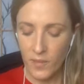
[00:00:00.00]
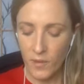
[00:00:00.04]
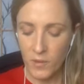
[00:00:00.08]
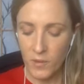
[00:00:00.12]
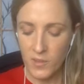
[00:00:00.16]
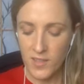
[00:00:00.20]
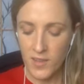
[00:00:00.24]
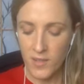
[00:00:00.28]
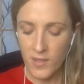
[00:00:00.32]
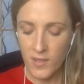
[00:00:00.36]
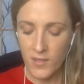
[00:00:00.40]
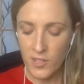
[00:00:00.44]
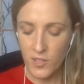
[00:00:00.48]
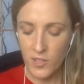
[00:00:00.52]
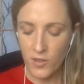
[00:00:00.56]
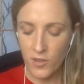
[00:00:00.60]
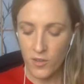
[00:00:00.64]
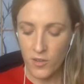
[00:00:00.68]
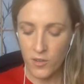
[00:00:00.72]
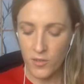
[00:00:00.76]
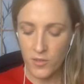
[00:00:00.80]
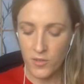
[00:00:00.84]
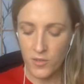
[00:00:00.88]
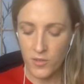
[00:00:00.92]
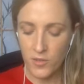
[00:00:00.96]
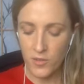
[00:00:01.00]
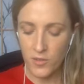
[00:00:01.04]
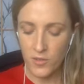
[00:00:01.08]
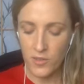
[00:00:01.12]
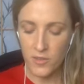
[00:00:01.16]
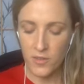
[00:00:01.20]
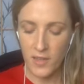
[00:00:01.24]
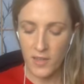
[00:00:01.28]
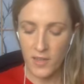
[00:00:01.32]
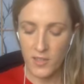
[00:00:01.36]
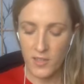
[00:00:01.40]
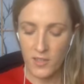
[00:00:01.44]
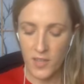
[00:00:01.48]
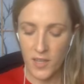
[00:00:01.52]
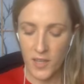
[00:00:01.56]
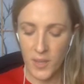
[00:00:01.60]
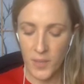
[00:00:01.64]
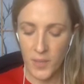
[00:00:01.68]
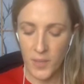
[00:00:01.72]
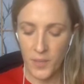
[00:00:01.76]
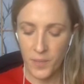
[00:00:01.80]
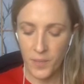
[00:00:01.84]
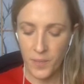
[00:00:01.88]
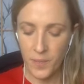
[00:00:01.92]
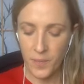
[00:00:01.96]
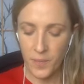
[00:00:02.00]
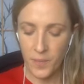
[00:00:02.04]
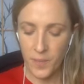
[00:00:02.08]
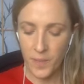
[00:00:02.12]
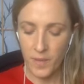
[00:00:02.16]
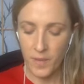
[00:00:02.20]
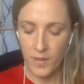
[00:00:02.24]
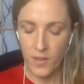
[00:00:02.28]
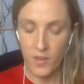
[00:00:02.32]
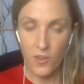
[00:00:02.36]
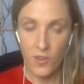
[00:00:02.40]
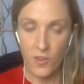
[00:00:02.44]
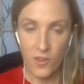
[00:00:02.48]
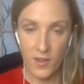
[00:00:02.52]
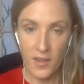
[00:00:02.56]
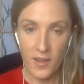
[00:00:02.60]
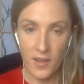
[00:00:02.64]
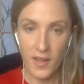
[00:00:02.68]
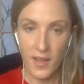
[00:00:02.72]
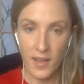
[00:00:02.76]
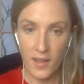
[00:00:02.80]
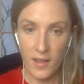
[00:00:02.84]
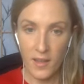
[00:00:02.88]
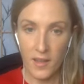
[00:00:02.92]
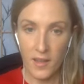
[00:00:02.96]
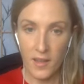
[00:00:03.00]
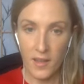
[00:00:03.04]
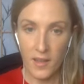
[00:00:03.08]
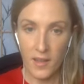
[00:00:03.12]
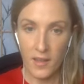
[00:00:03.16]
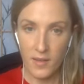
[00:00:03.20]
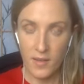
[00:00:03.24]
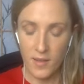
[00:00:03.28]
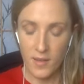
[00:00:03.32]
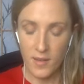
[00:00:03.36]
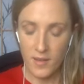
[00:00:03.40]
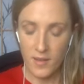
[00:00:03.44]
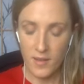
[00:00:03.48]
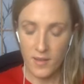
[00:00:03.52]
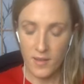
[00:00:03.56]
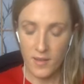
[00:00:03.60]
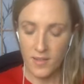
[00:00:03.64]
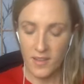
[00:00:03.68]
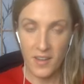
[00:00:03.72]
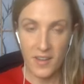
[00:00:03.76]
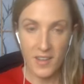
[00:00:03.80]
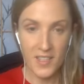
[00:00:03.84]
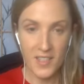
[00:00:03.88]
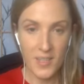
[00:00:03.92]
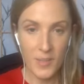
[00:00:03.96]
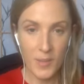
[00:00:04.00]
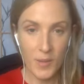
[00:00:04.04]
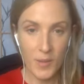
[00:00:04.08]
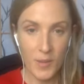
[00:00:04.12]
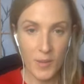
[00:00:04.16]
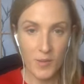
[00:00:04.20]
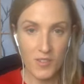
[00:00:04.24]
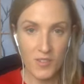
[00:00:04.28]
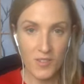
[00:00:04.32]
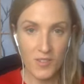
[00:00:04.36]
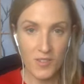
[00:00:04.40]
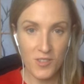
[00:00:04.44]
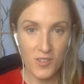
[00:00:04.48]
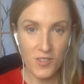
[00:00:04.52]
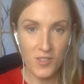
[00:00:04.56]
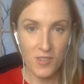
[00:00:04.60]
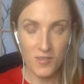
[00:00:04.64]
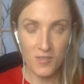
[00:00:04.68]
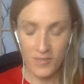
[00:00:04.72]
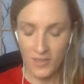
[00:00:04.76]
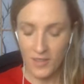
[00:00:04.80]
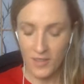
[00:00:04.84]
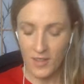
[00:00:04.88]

with €70, you get, you're going to get like a nice amount of stuff.